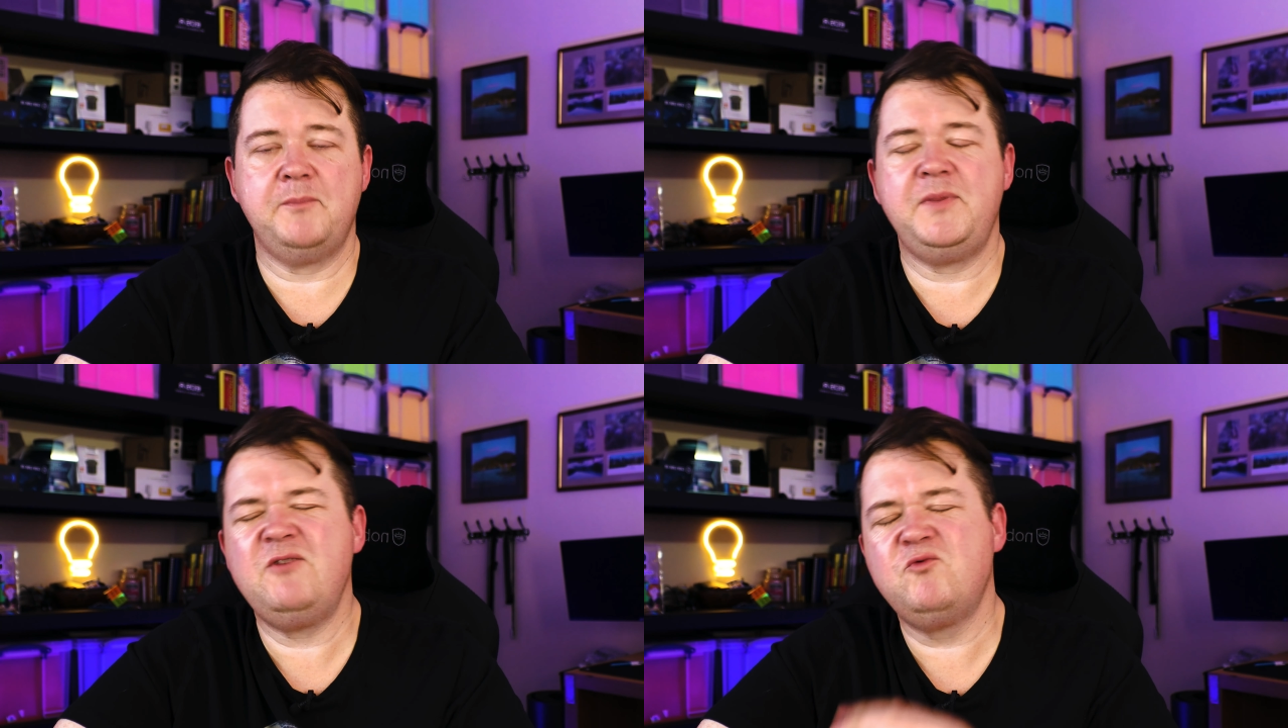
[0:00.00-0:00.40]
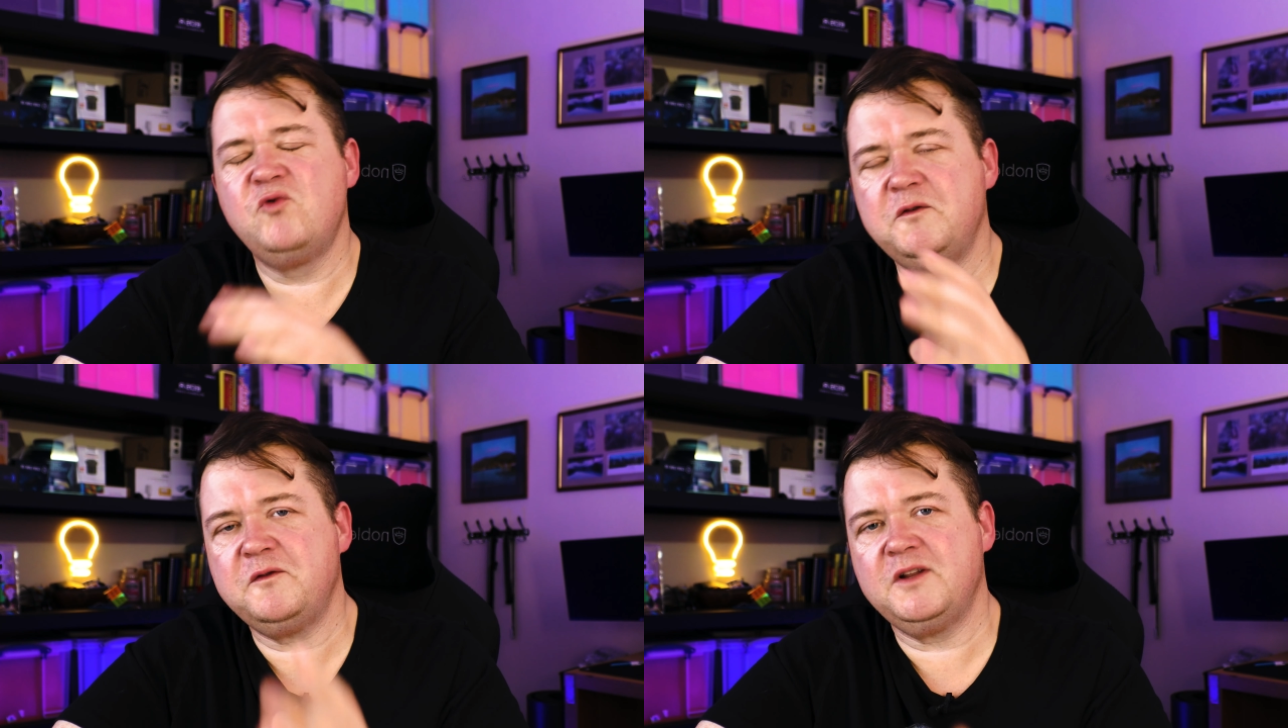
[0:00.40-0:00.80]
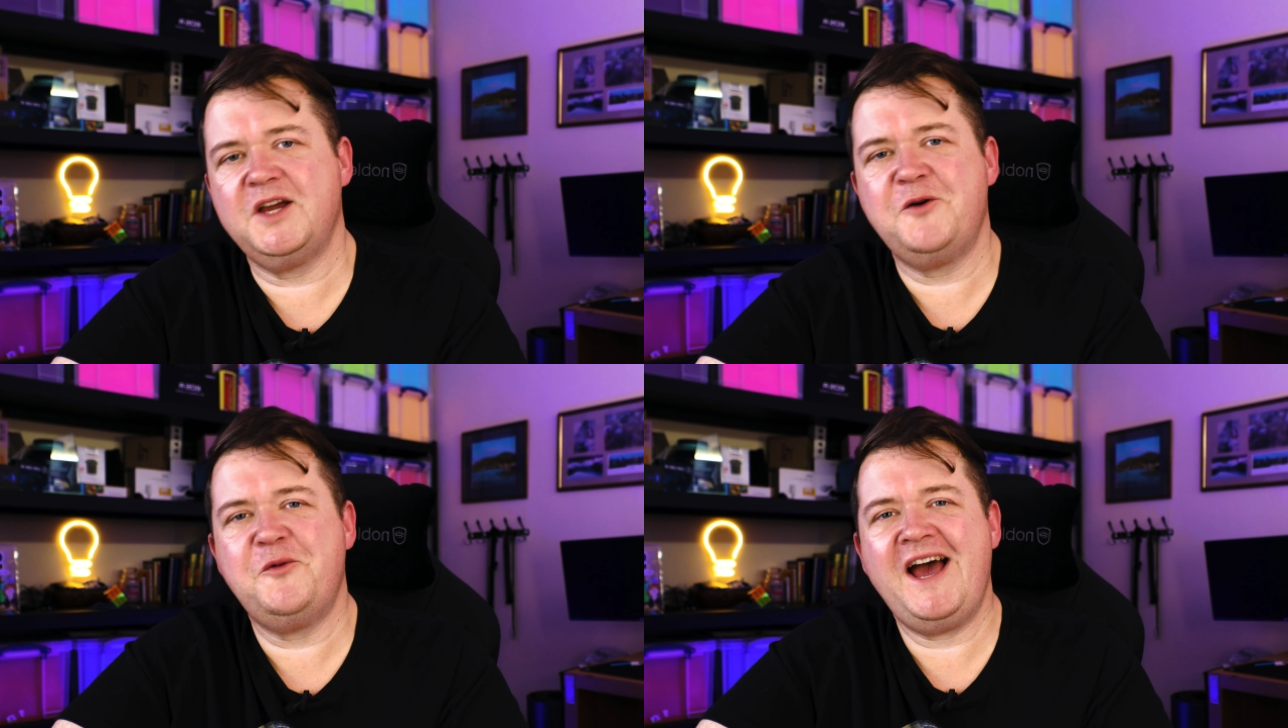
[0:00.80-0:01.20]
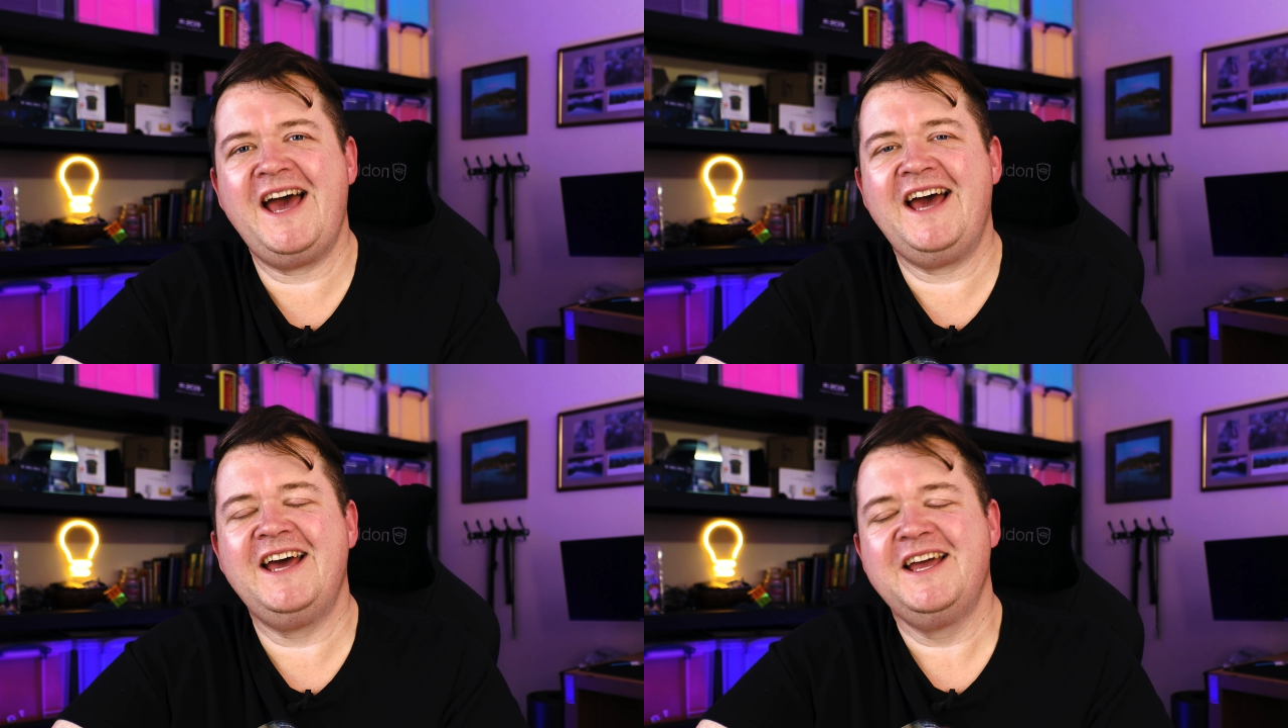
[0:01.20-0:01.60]
Be roughly
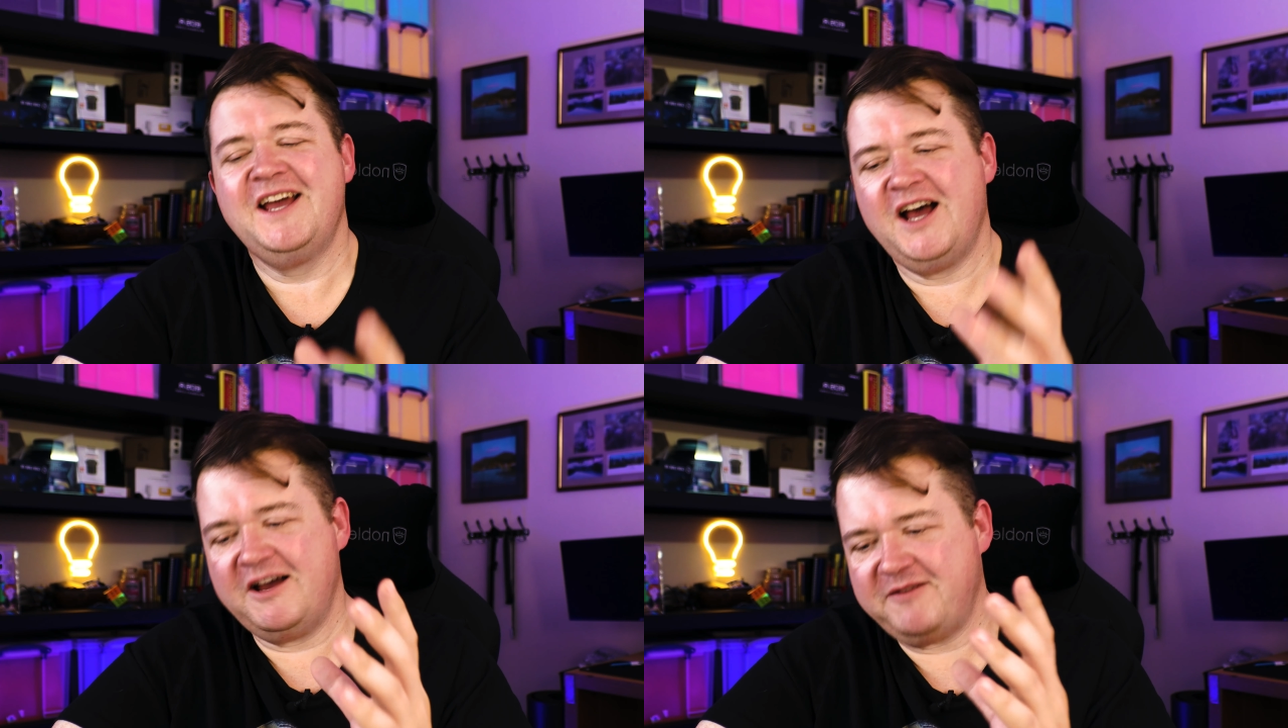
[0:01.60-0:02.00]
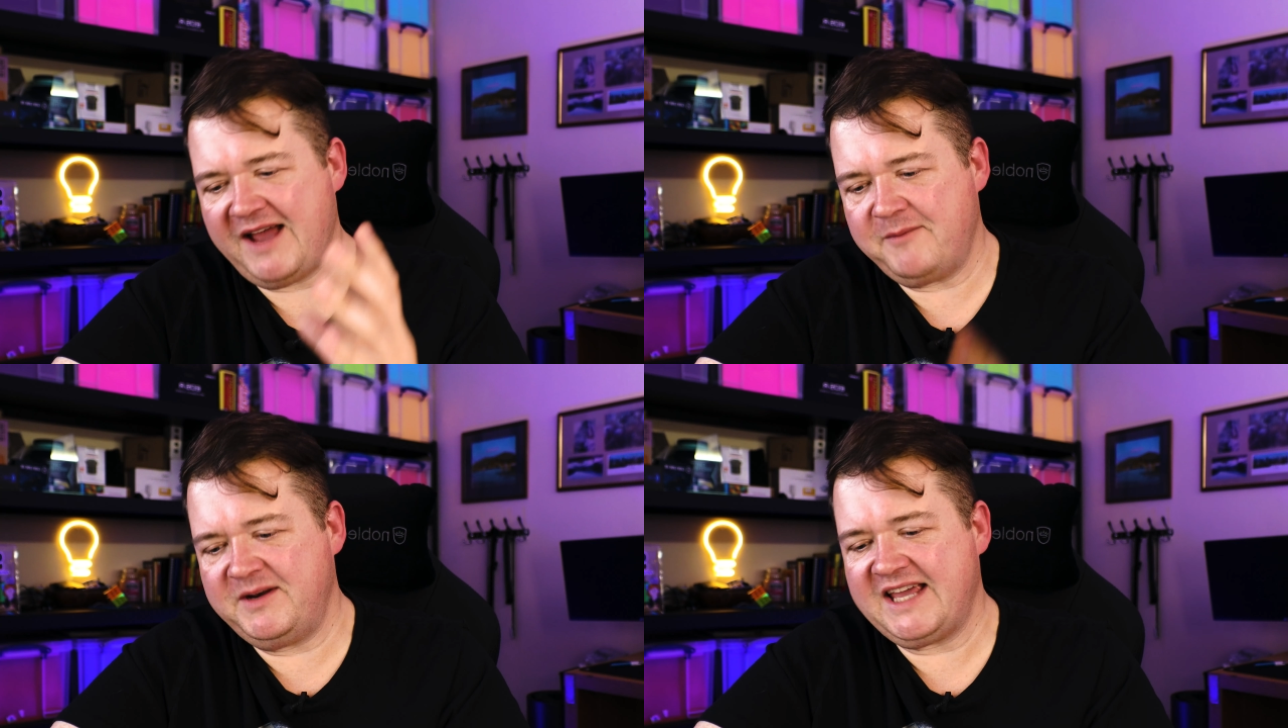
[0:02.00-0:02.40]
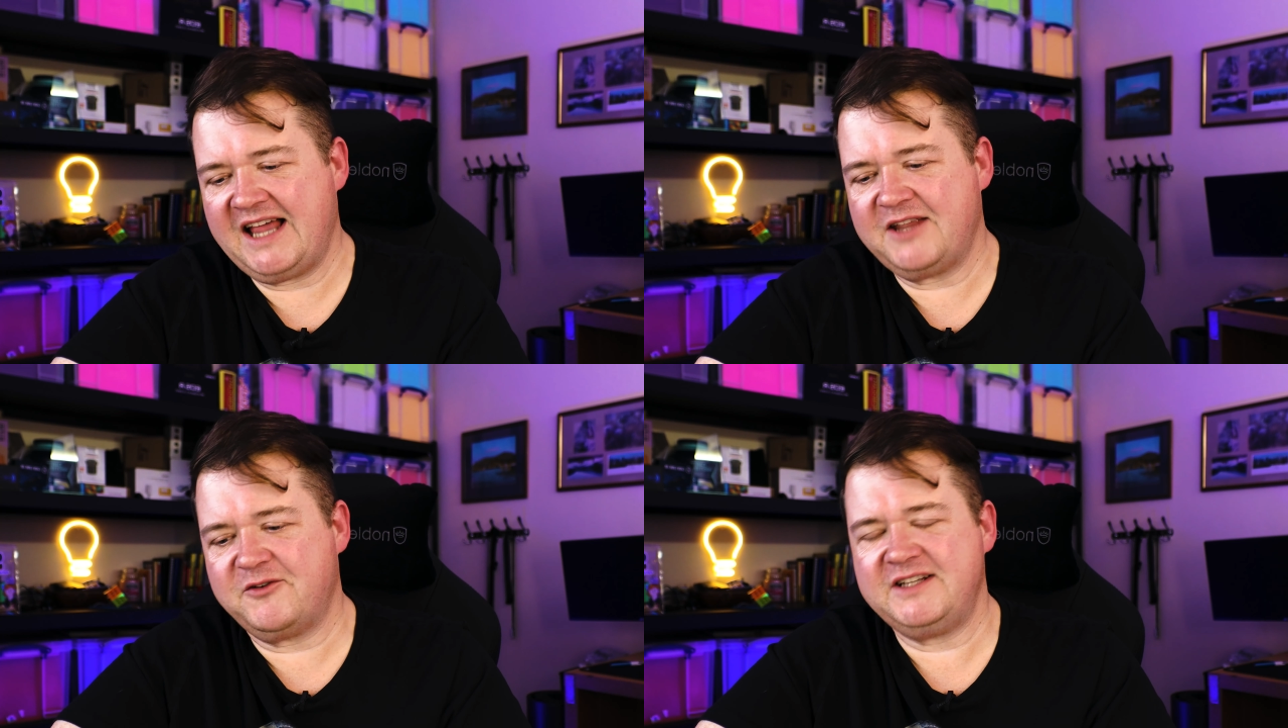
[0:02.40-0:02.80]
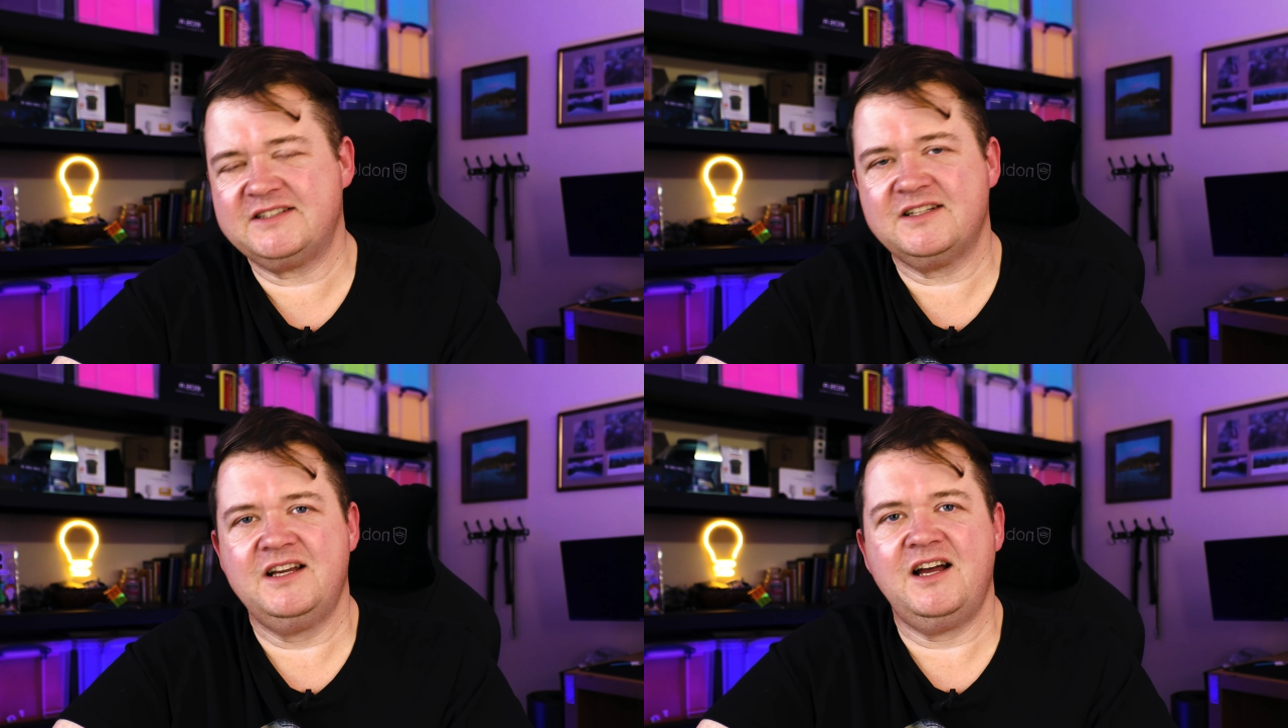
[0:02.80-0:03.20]
aware of how many calories